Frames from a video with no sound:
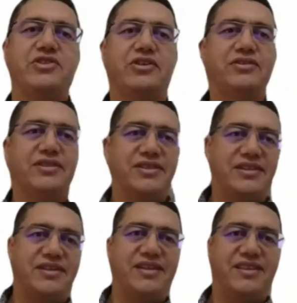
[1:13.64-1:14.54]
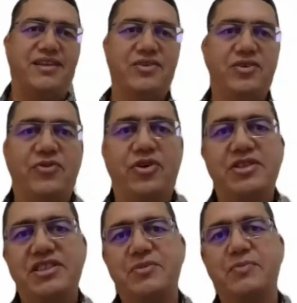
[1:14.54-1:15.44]
John. Thank you for
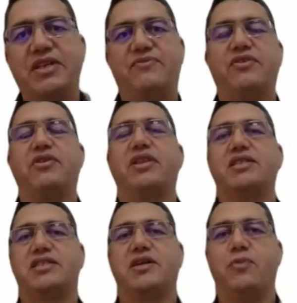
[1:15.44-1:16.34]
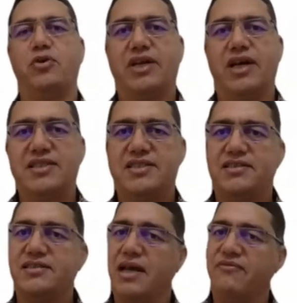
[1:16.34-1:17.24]
hosting me for this podcast.
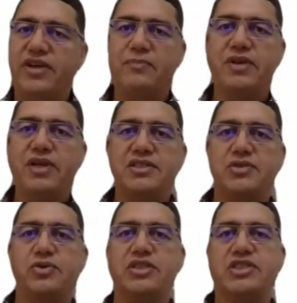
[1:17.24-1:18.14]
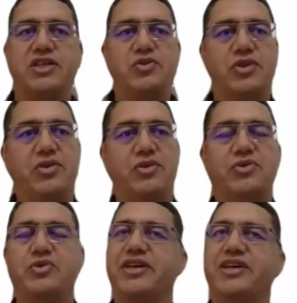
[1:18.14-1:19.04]
I'm very pleased to exchange with
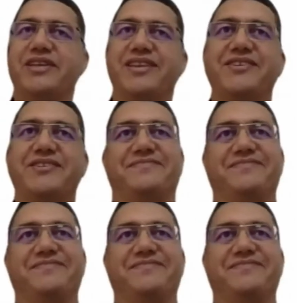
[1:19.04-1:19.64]
you today. Thank you.